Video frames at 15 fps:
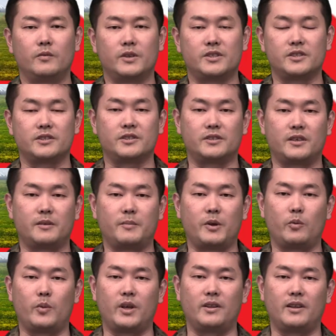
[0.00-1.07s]
which is uh,
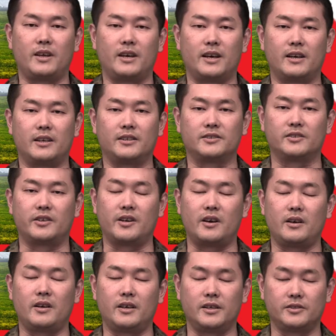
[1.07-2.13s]
between uh,
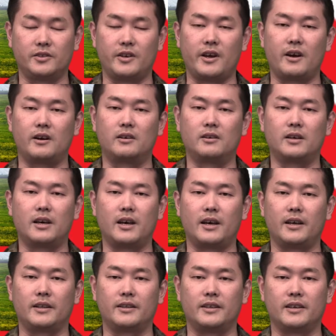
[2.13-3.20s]
Israel, Israel
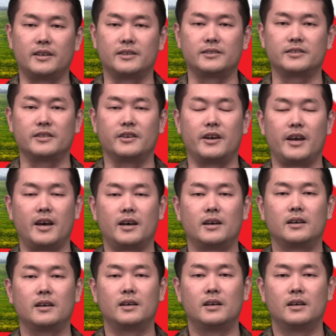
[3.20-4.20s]
and uh, Syria.